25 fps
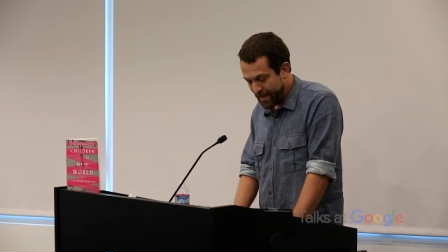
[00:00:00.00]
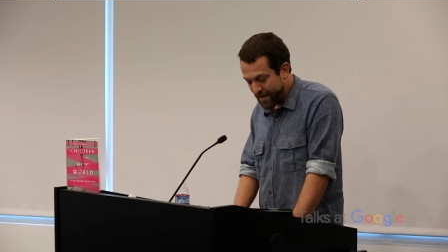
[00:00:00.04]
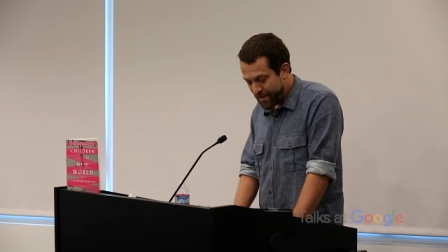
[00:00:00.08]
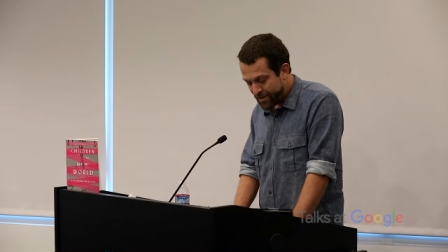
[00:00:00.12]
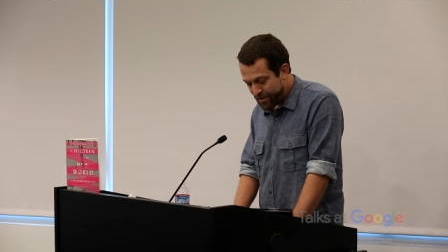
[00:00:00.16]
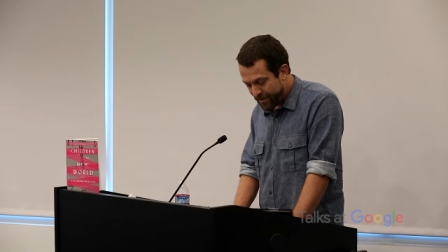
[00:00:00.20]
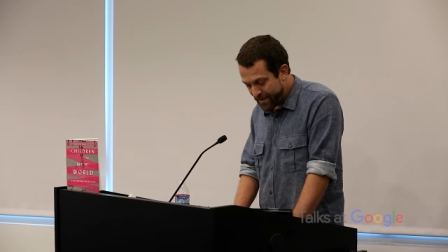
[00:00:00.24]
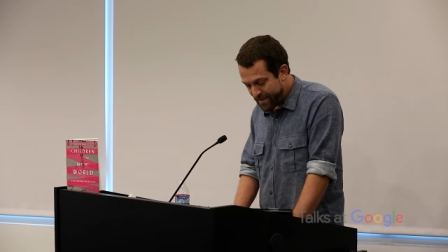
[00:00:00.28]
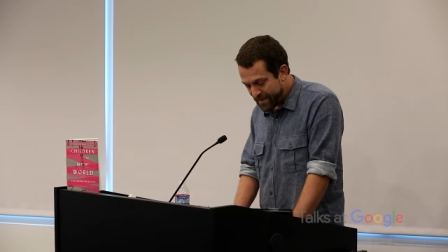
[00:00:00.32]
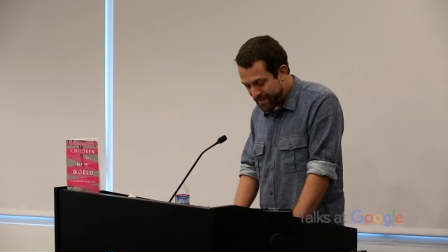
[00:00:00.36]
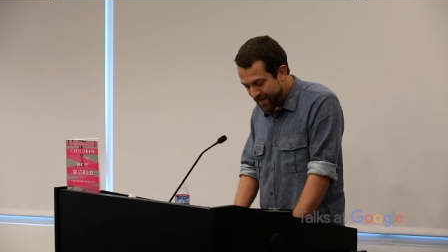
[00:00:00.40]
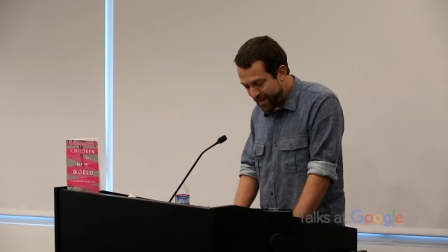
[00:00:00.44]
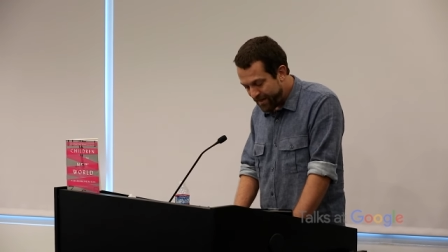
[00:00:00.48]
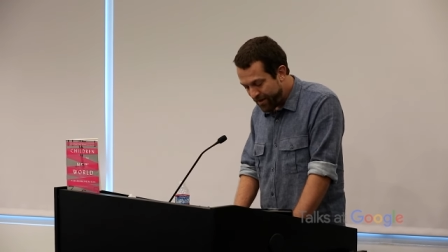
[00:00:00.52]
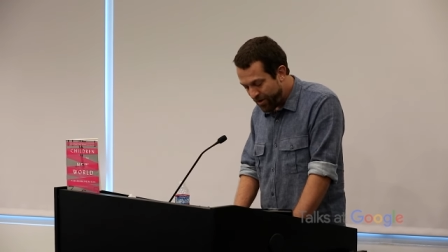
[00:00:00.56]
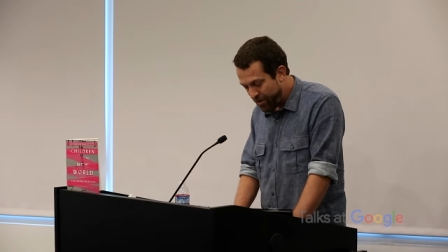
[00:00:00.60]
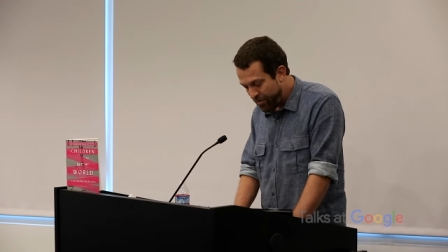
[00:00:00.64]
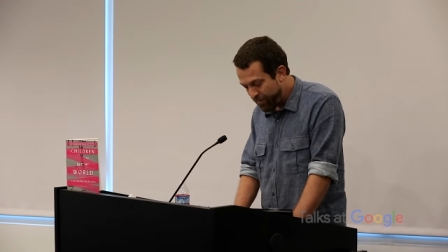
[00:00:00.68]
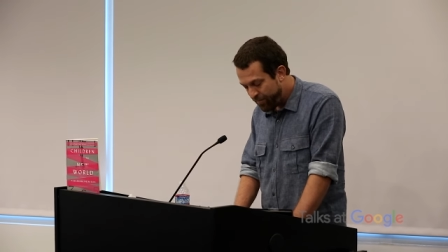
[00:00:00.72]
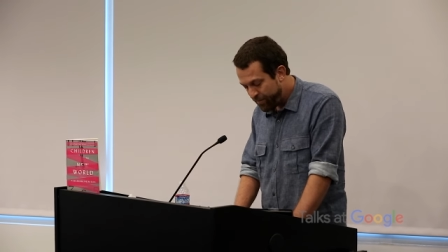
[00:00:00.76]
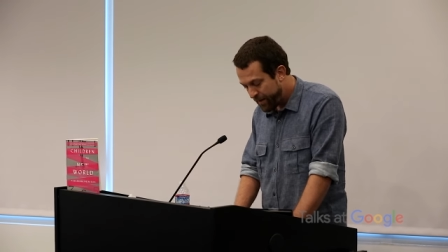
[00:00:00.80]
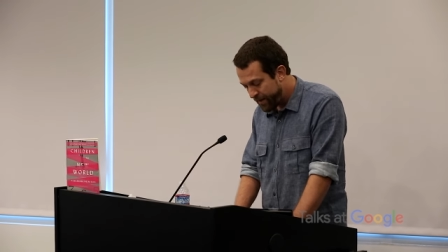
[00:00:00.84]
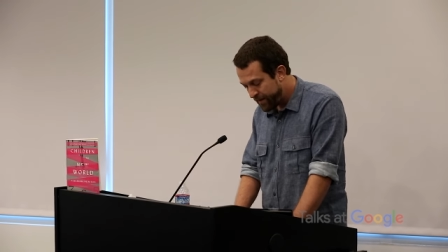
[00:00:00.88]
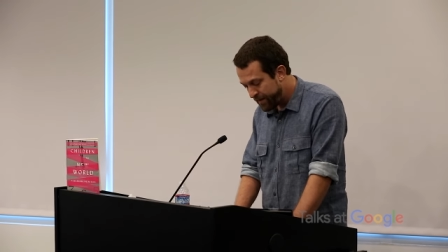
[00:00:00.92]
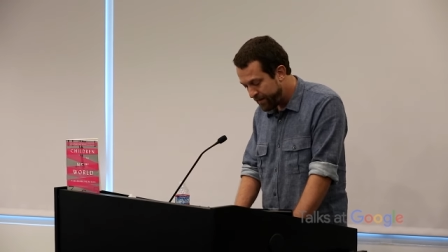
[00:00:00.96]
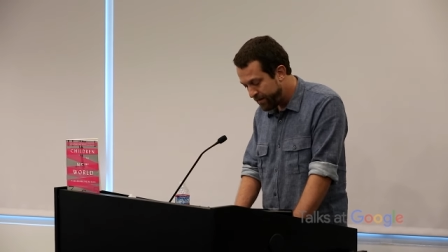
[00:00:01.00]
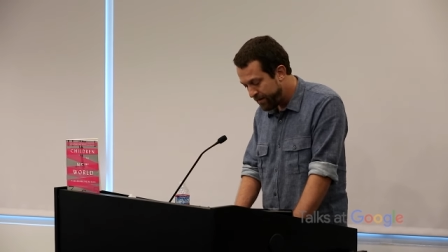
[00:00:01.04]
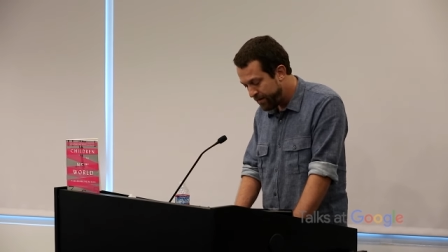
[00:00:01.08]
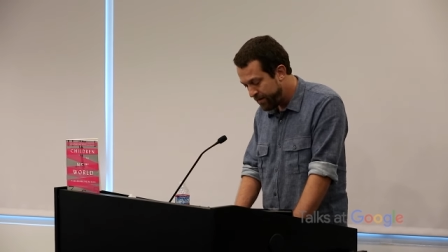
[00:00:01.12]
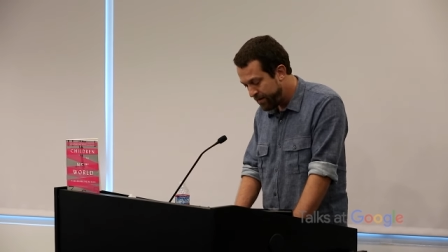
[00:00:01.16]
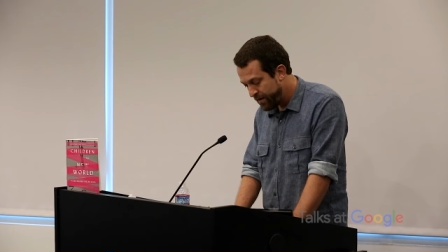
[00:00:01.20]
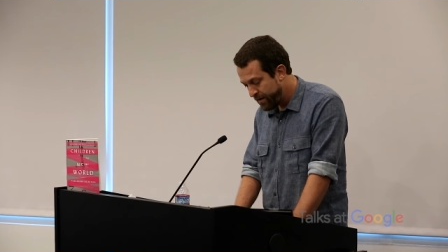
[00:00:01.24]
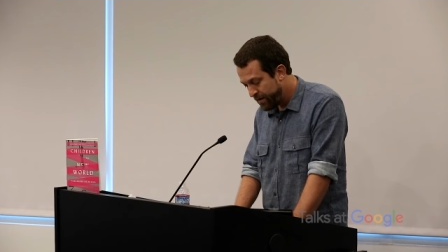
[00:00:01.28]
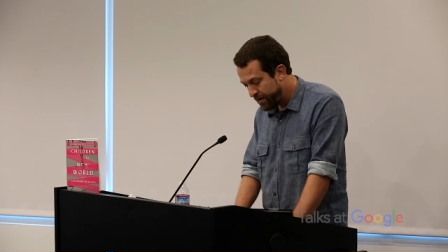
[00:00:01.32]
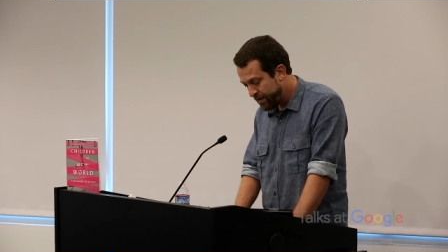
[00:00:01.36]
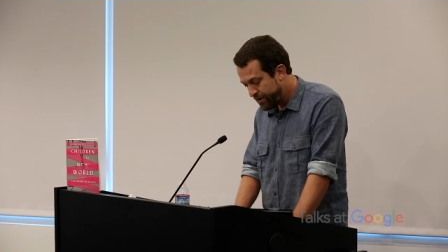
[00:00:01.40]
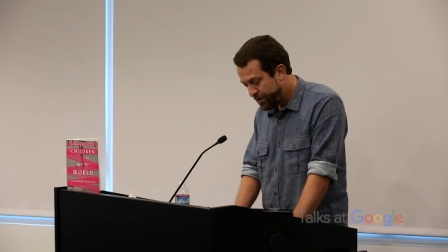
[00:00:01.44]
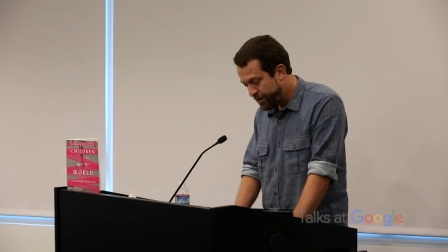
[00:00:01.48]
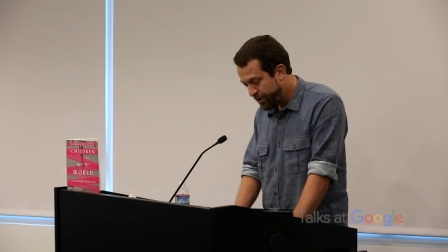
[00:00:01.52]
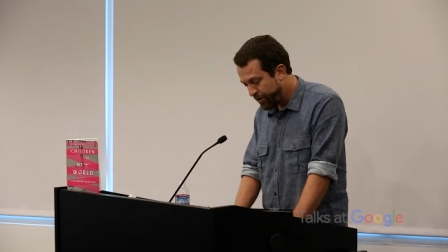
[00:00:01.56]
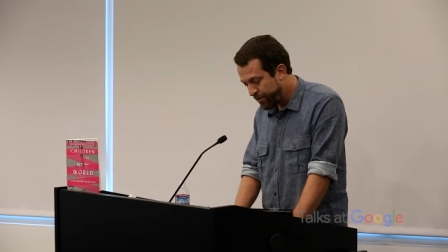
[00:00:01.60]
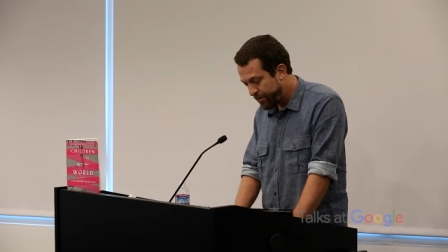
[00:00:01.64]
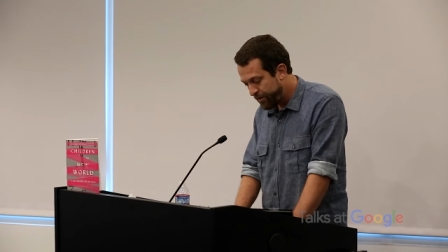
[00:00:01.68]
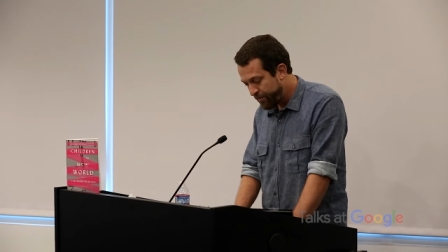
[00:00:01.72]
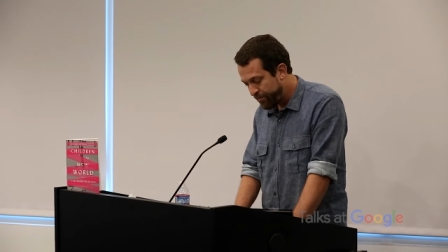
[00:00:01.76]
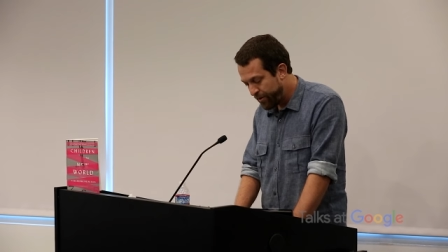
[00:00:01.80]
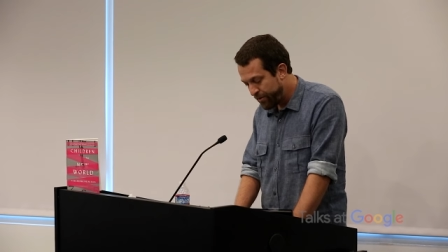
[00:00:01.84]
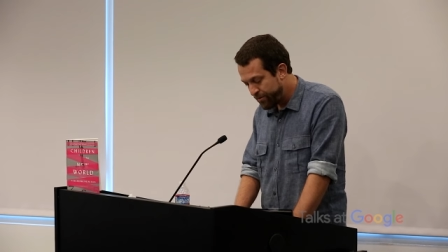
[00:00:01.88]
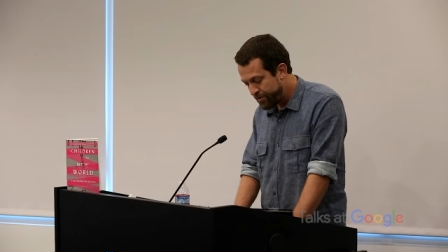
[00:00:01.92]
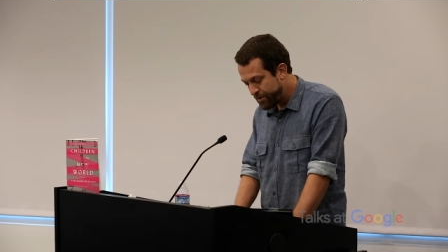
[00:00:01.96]
So I stayed open,
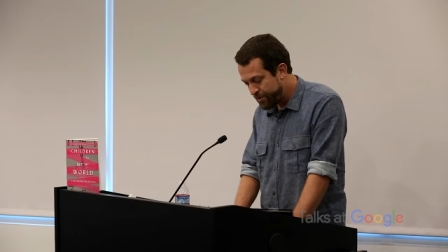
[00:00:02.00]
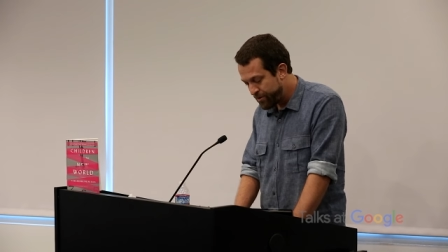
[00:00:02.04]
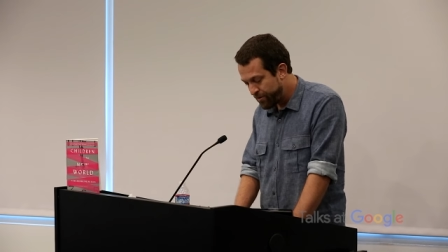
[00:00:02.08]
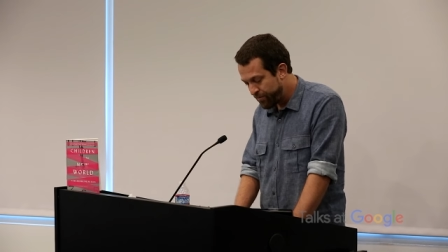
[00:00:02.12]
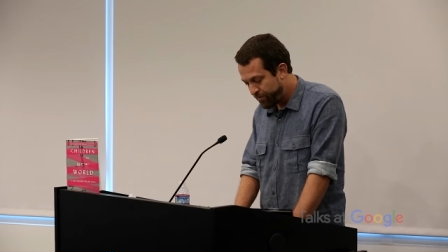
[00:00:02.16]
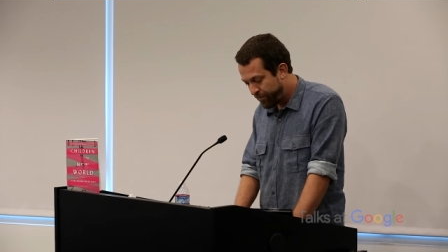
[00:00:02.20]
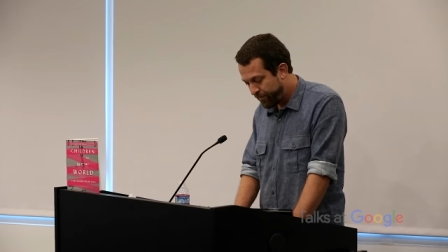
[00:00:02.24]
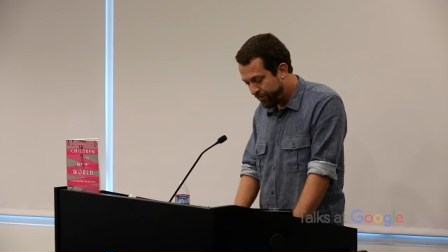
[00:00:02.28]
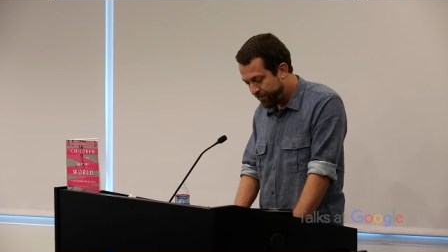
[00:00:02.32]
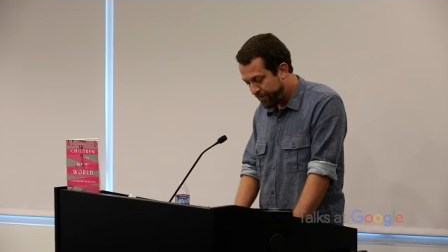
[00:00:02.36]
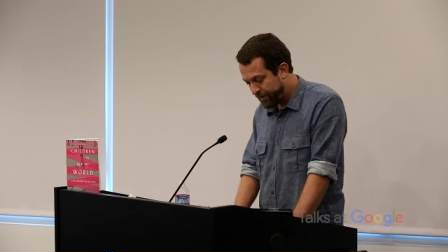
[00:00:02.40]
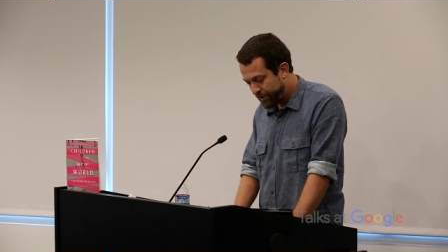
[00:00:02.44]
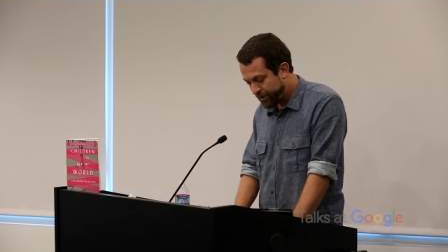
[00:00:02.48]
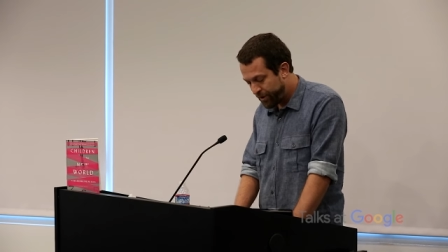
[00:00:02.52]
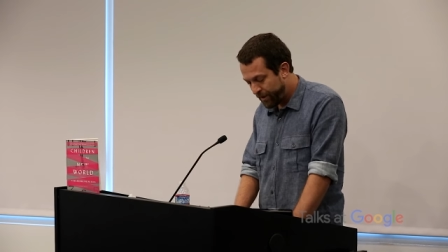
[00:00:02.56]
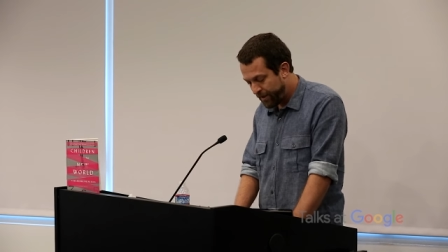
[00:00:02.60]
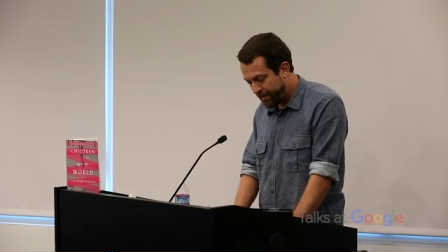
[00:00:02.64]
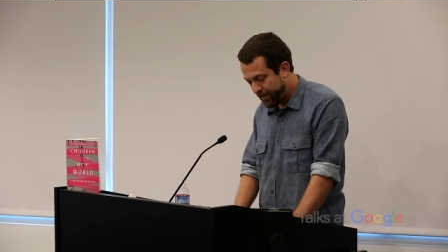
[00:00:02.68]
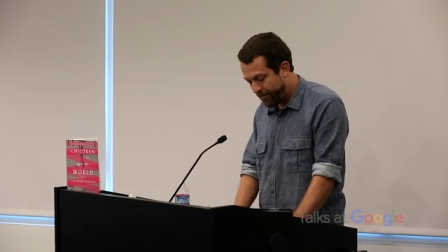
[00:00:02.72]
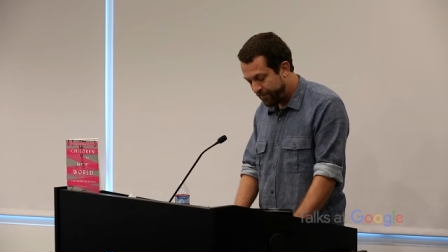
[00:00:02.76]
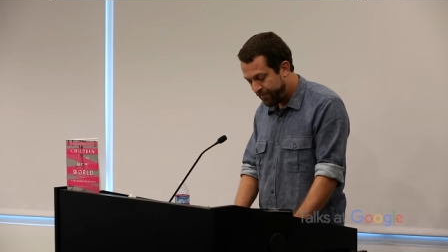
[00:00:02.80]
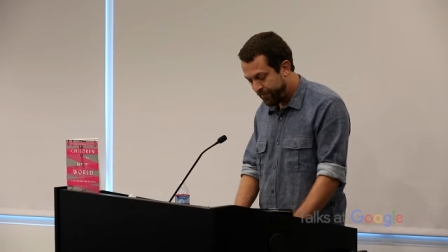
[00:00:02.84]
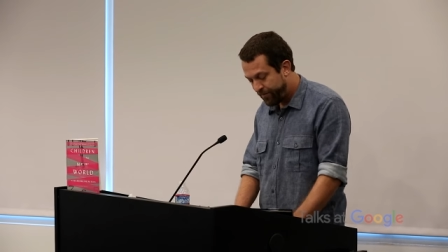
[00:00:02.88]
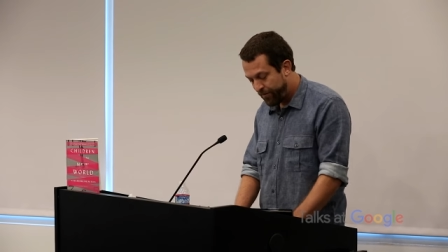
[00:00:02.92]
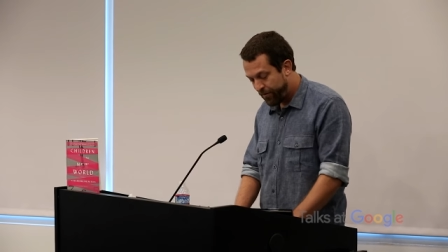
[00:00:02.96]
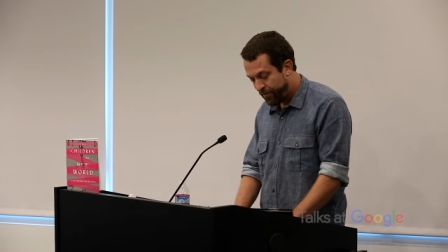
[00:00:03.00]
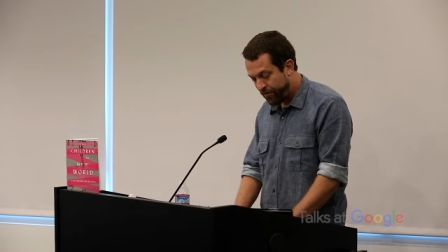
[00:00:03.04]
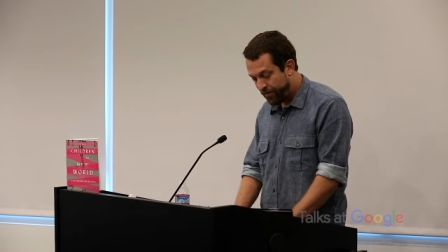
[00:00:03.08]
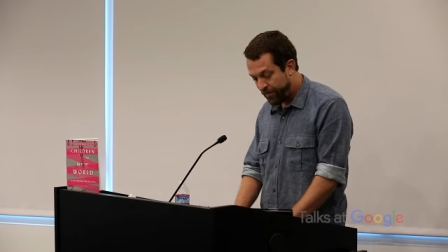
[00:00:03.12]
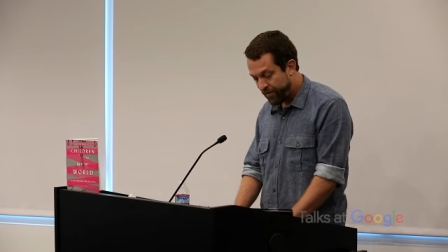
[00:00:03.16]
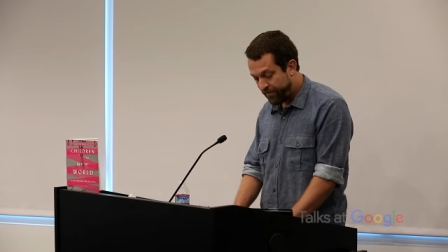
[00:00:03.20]
shared the most superficial info